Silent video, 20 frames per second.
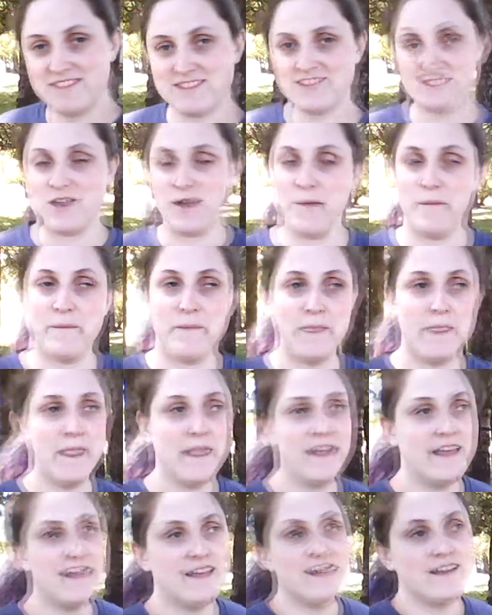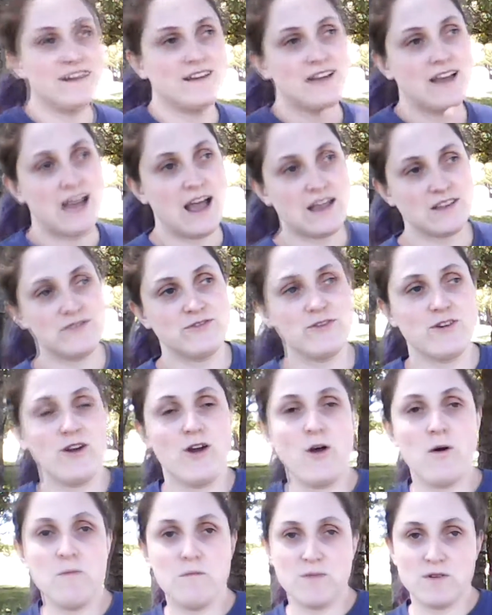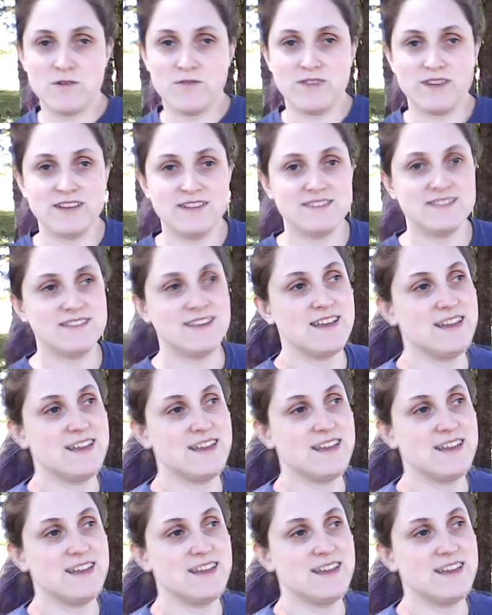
so as for home movies,